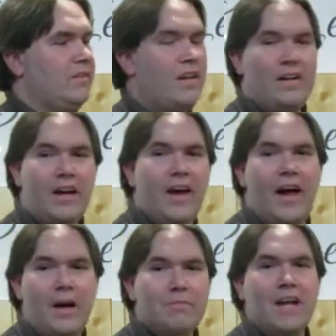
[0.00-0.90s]
that, yeah,
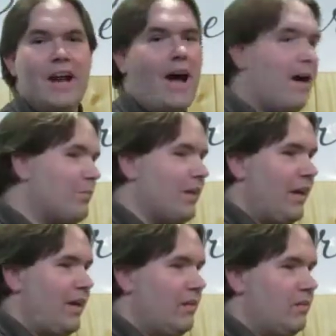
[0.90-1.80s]
I'm not
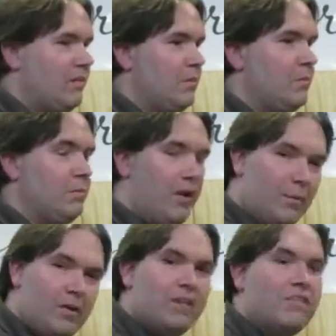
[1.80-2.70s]
obligated but
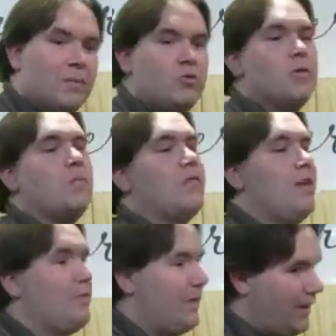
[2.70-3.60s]
I'm going to accept you into my
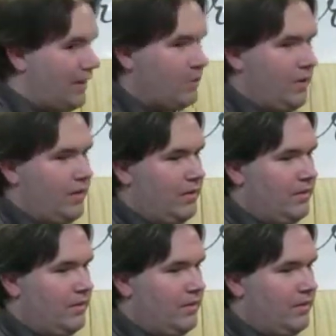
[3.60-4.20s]
family anyway.